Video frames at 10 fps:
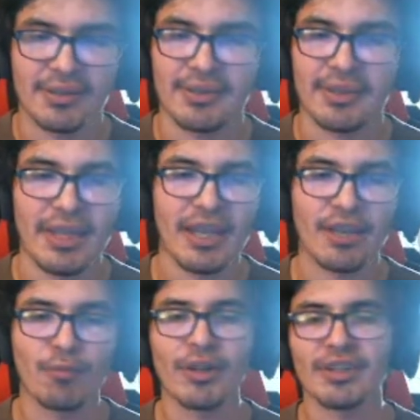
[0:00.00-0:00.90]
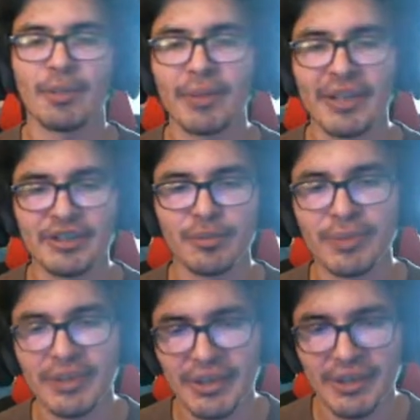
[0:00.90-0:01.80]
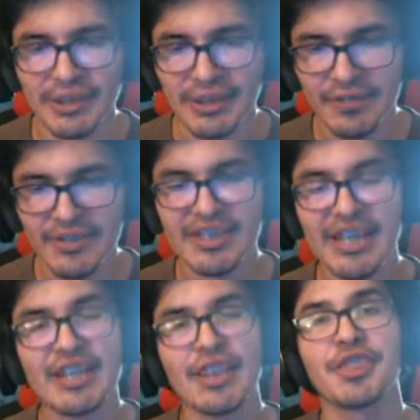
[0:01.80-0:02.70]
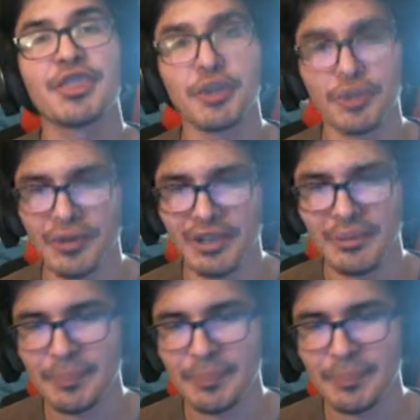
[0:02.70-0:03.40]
they want the place to be investigated thoroughly.